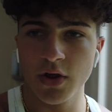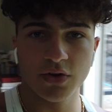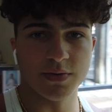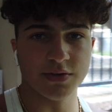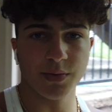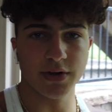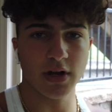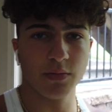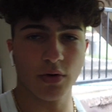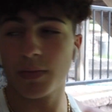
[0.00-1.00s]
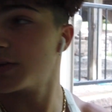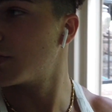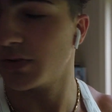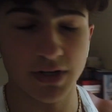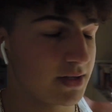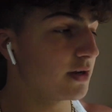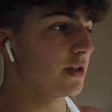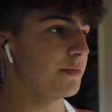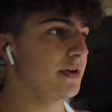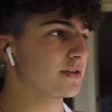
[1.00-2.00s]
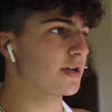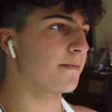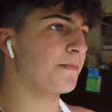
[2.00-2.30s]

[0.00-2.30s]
which means you break down more muscle, which at the end of the day means